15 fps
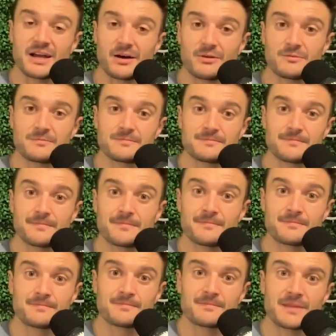now,
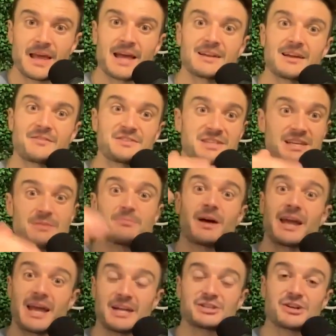and I've seen
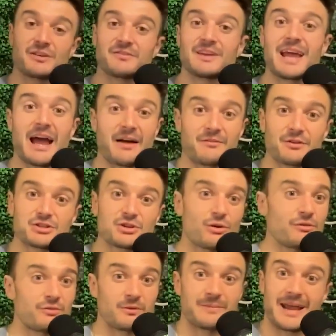my HRV average
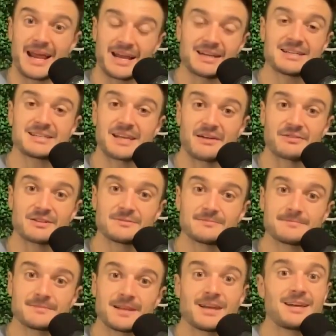go from
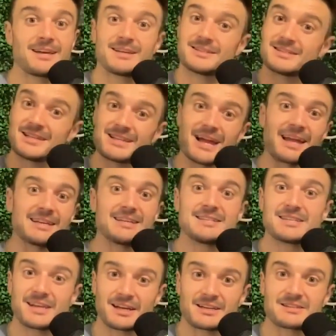87 to
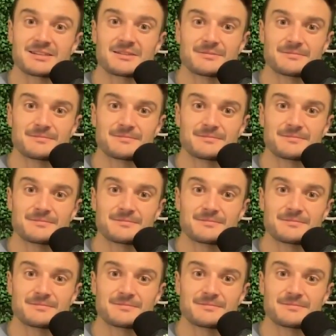96